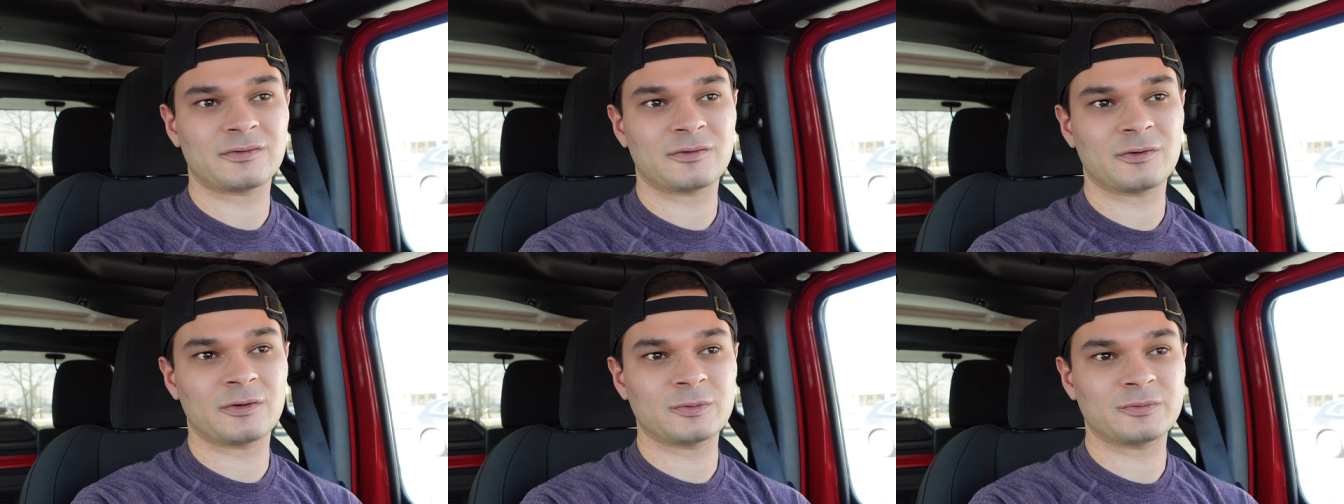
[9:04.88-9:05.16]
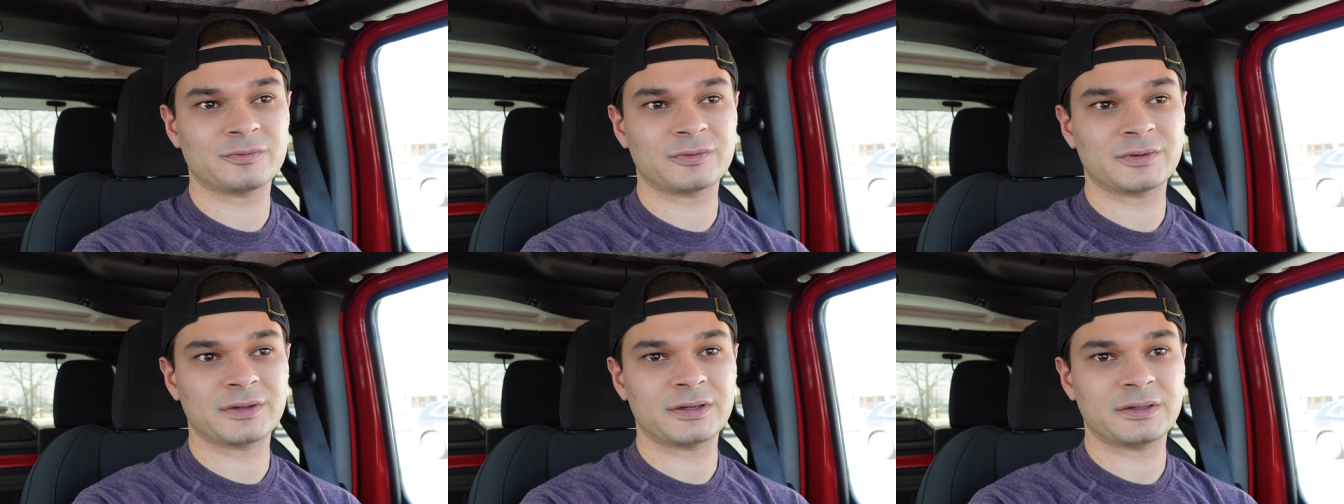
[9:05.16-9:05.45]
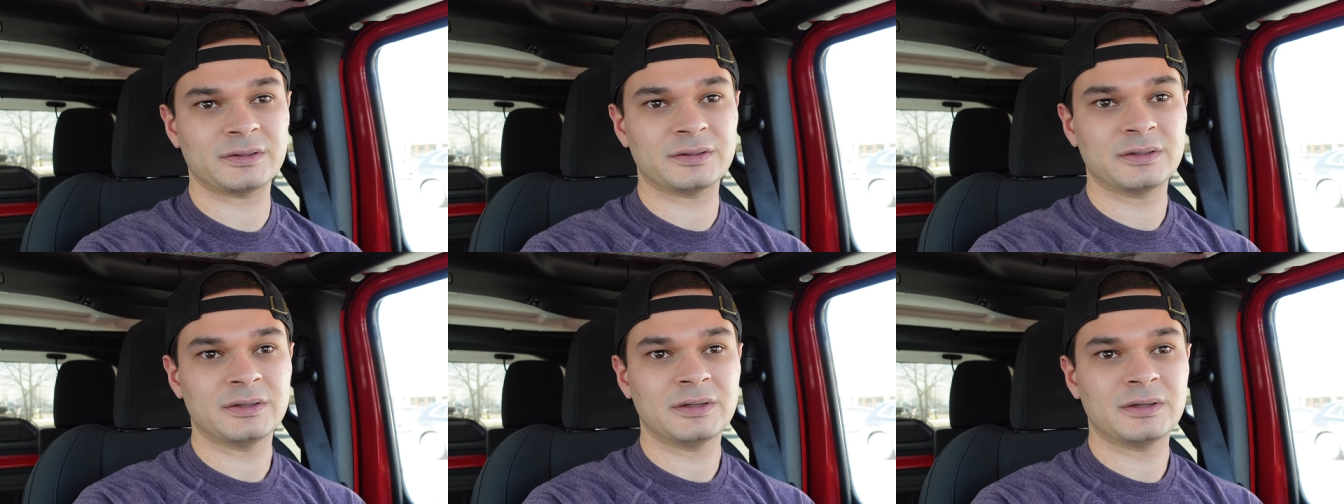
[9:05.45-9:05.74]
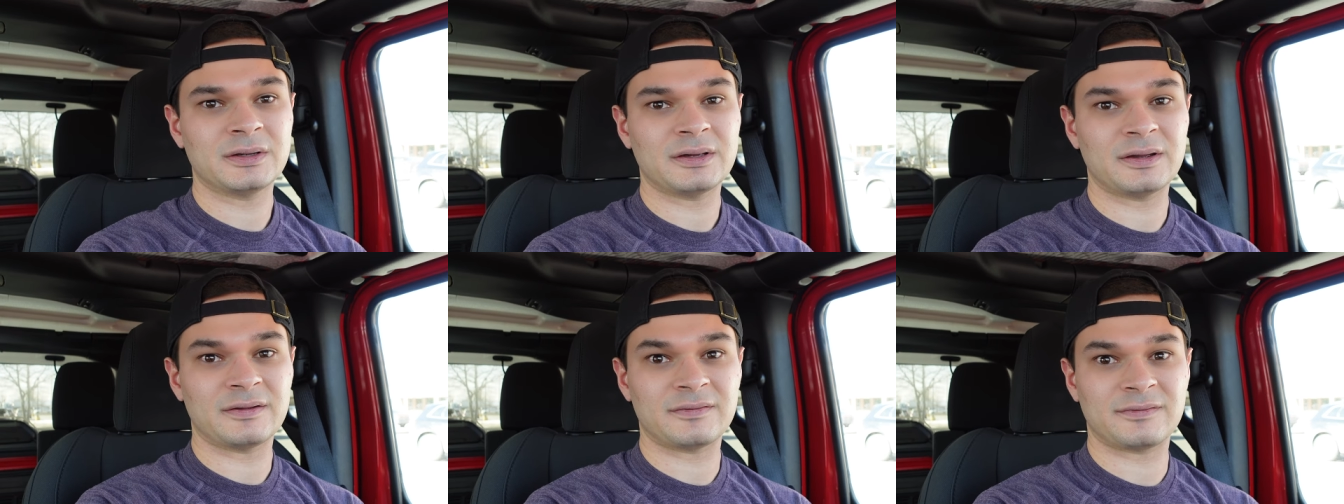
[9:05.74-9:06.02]
so hopefully
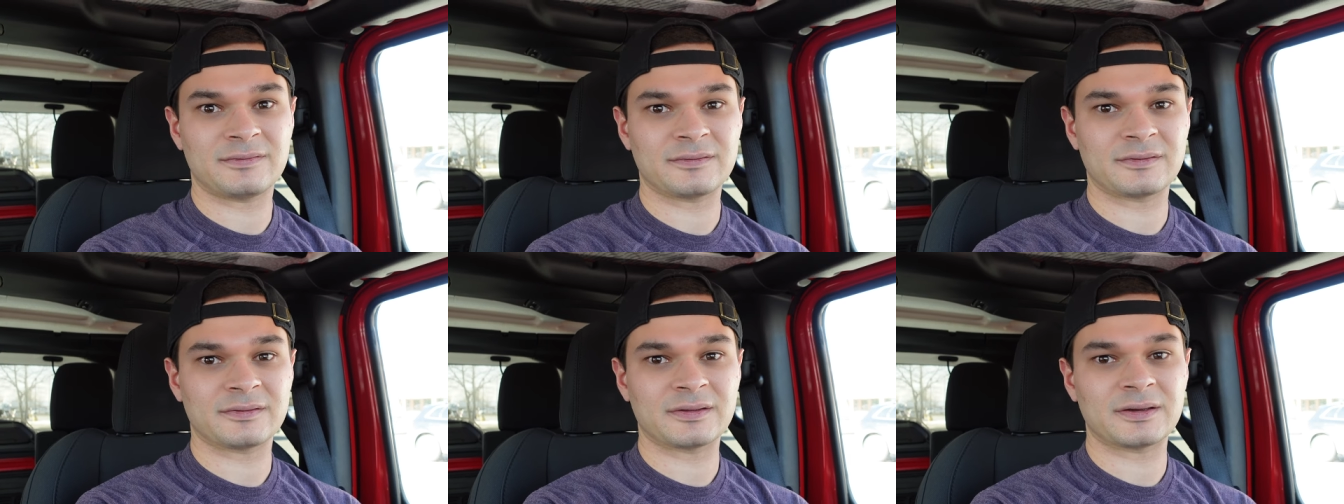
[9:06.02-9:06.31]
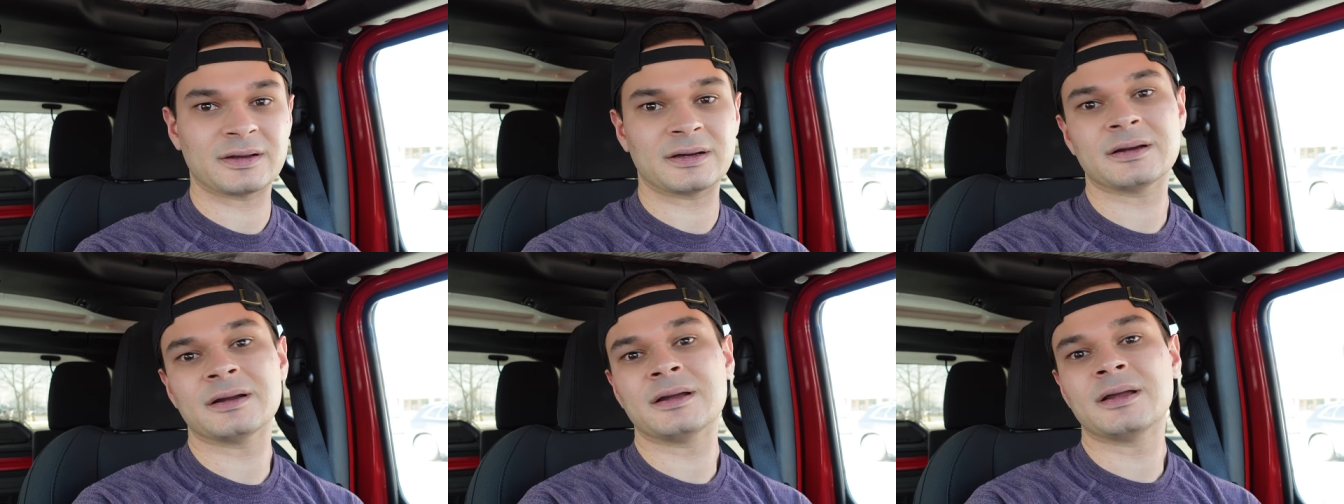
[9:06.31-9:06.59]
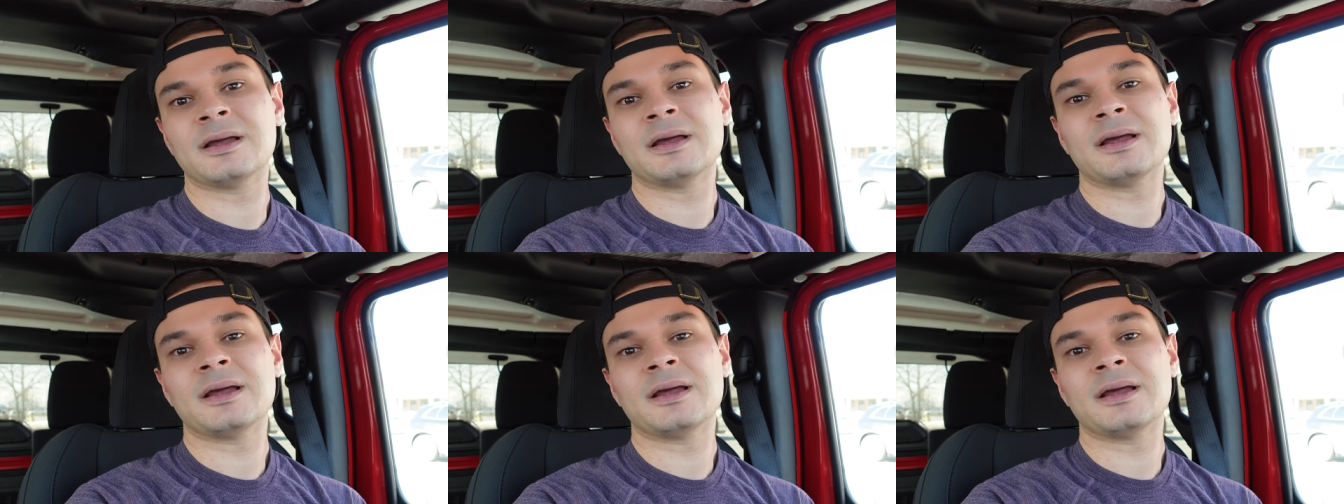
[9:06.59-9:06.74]
it's still there.